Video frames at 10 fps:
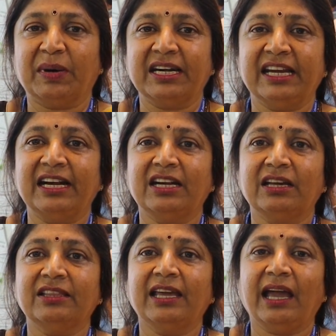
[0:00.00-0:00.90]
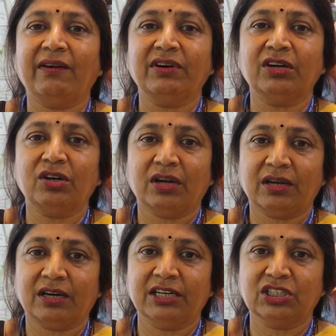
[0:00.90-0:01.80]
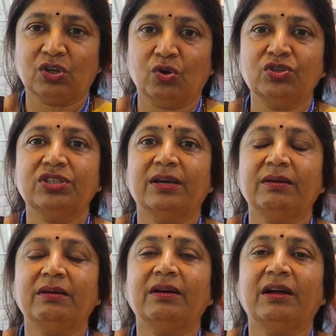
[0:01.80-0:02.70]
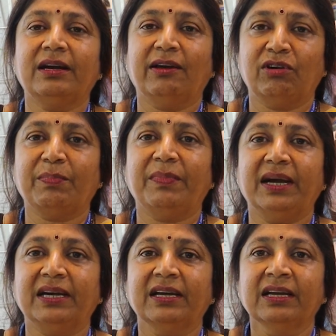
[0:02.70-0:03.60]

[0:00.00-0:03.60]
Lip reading: but yet they haven't disclosed the development.